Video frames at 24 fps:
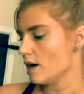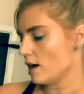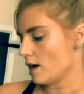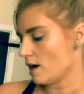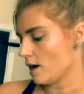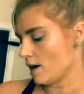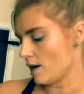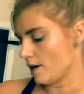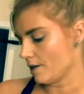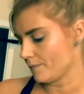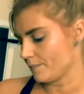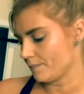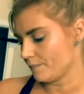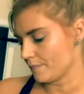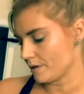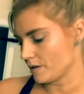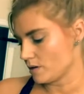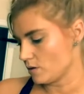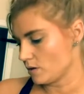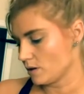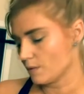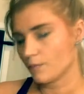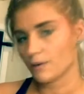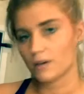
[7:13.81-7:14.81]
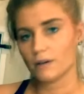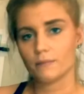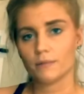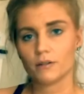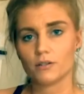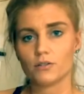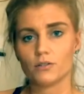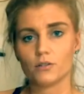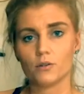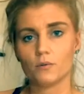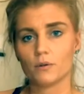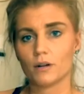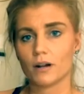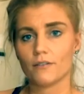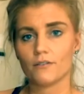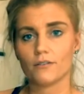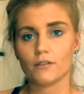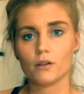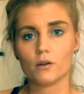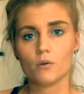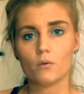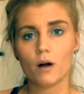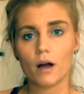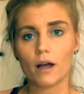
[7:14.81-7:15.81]
But you can pretty much do whatever
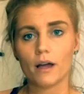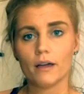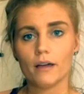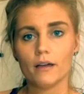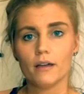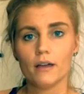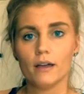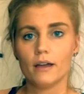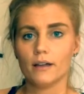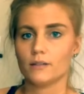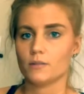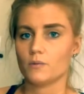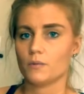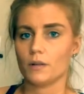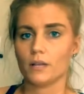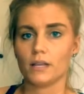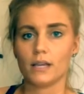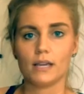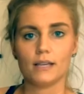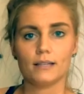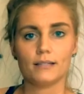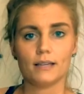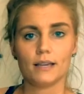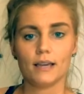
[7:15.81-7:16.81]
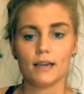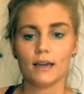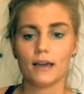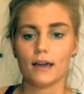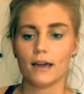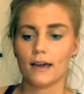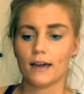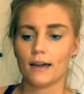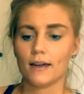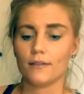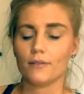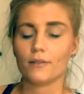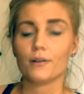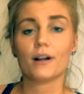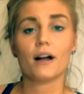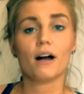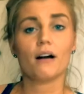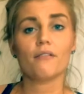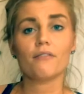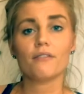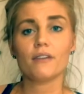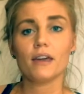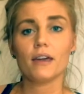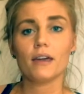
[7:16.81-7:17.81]
you want. It's really easy and they're
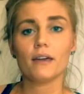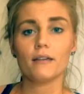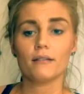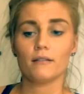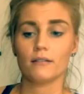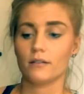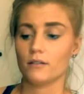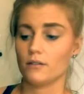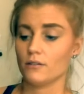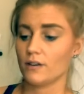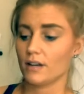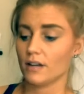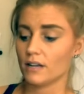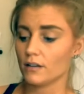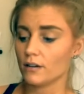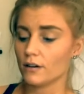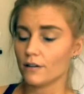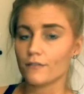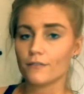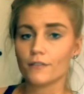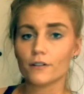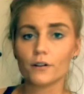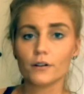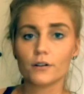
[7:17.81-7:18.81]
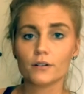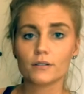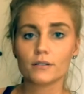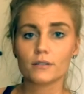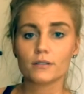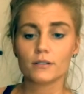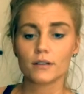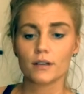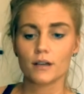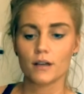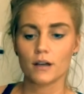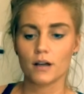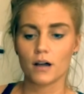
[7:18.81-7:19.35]
healthy. You're getting your fruits.